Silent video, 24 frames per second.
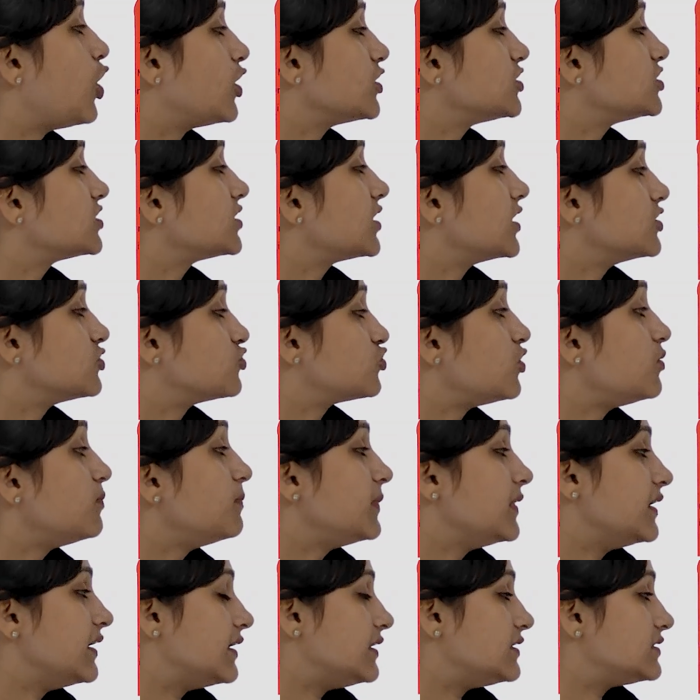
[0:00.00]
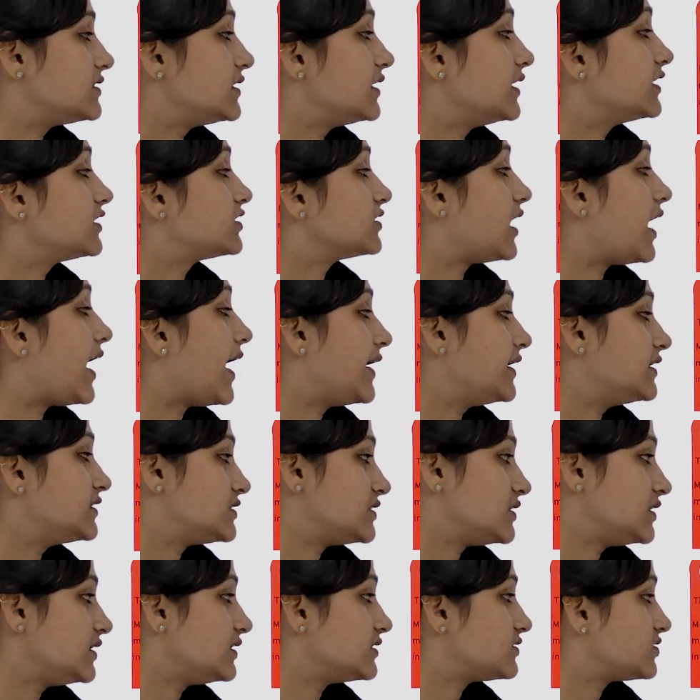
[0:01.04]
logic control PLC,
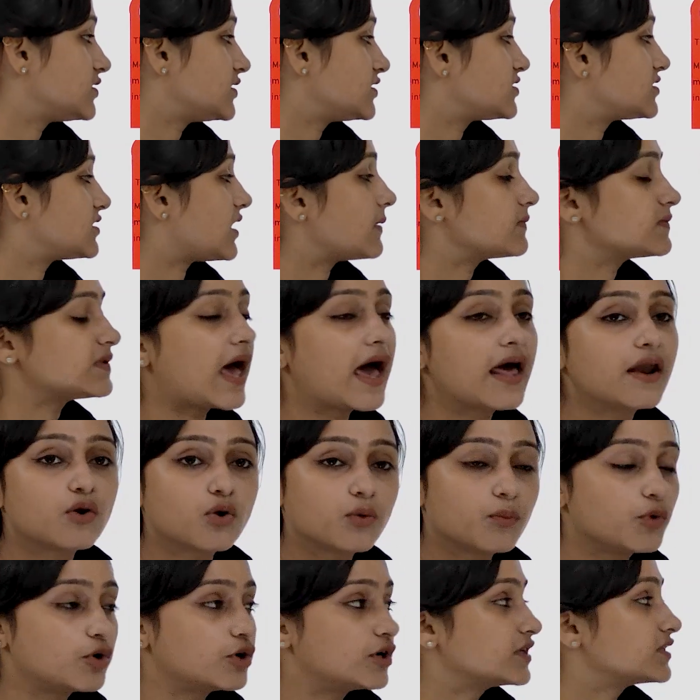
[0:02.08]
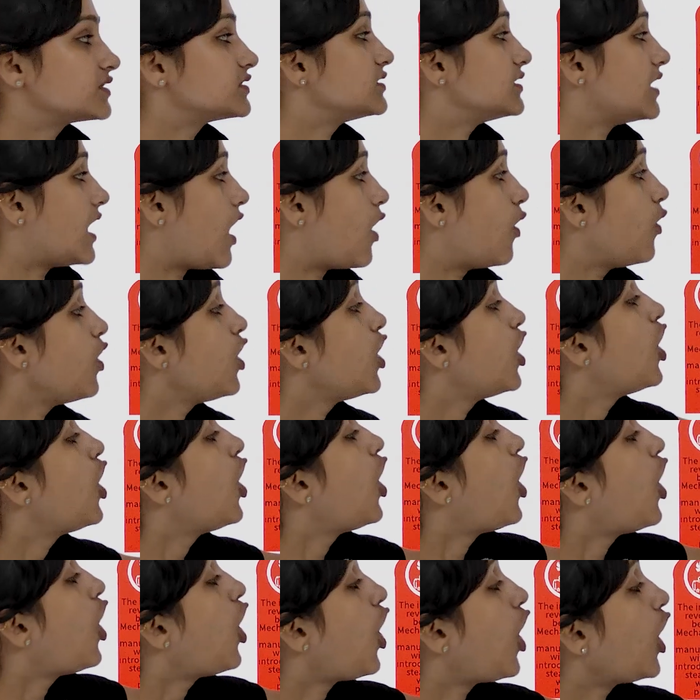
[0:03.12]
IT systems and robotics. Now
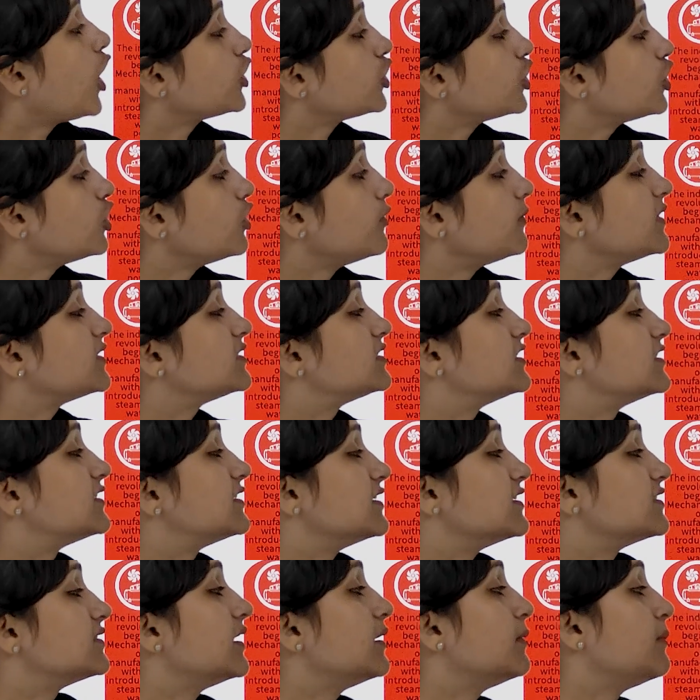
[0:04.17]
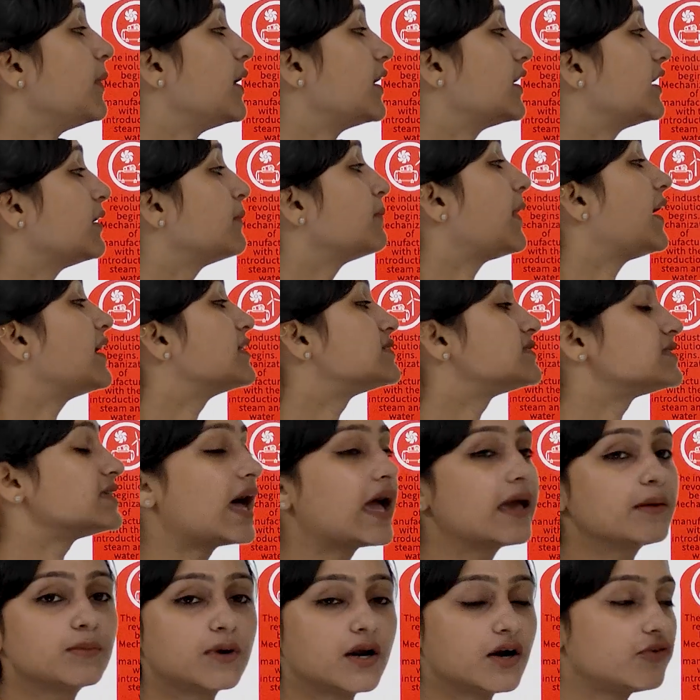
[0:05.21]
autonomous decision making by
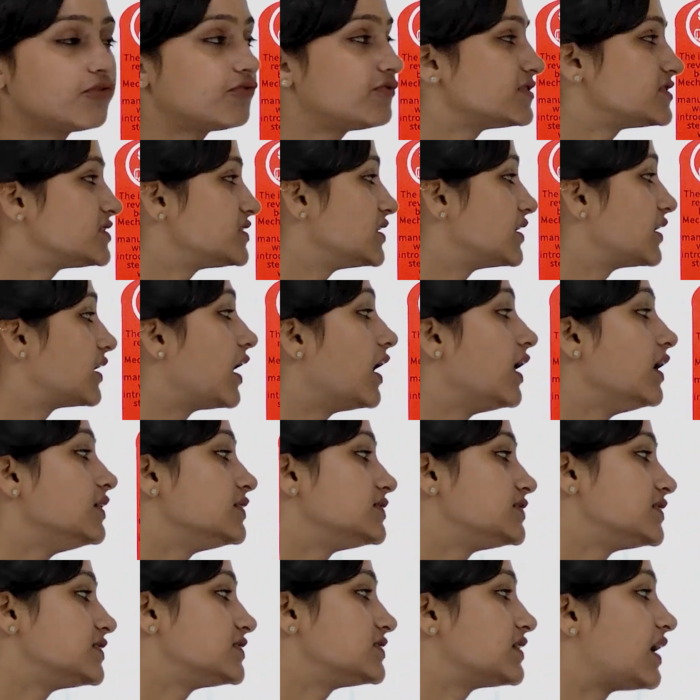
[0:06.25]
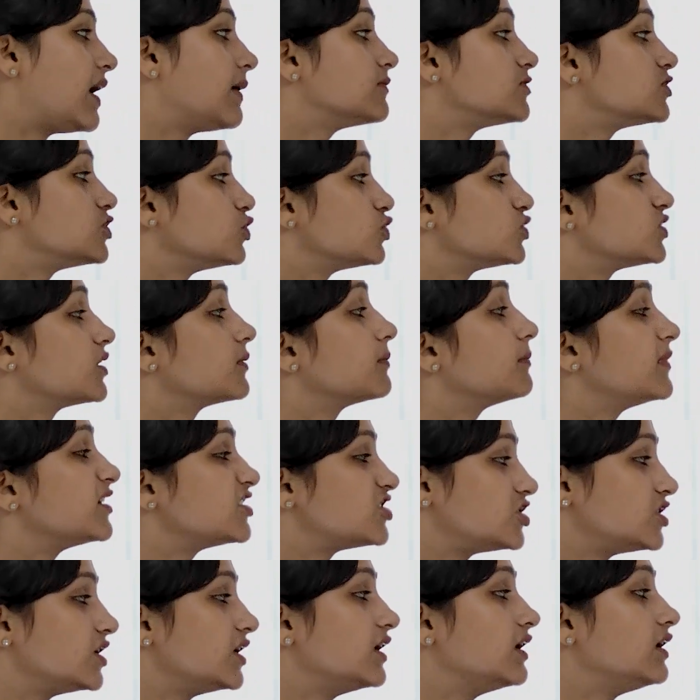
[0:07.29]
cyber physical systems using
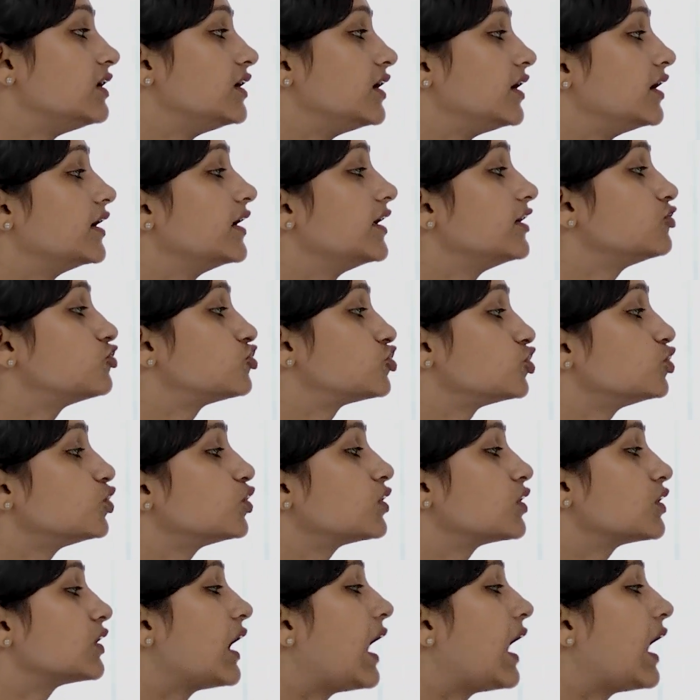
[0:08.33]
machine learning through